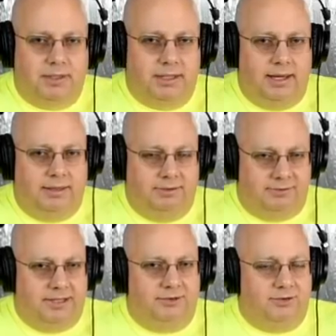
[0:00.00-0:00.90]
okay the
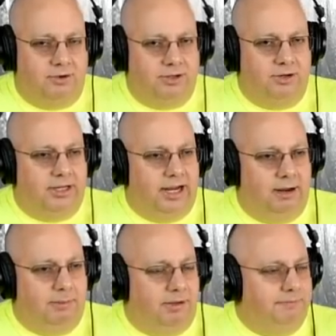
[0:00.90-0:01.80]
sensor on your
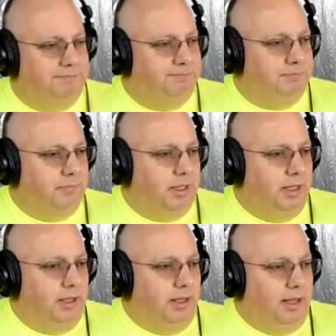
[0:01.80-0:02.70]
camera
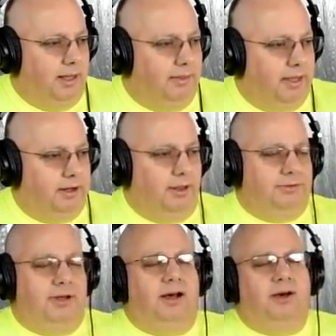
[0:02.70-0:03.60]
and then
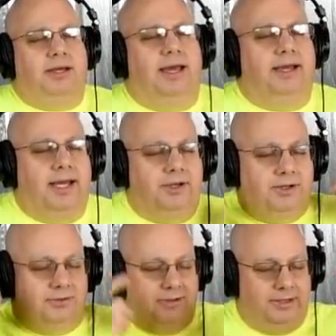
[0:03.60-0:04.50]
also okay I got
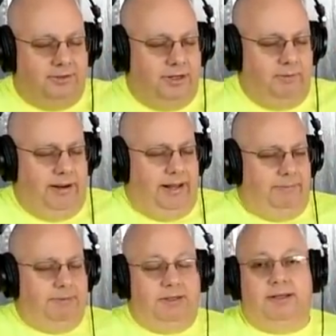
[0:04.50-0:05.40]
good signal here
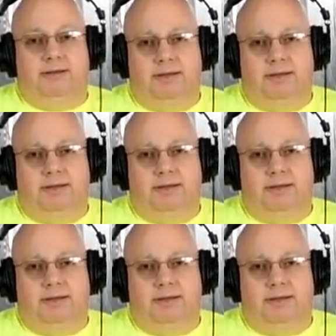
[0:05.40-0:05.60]
and the,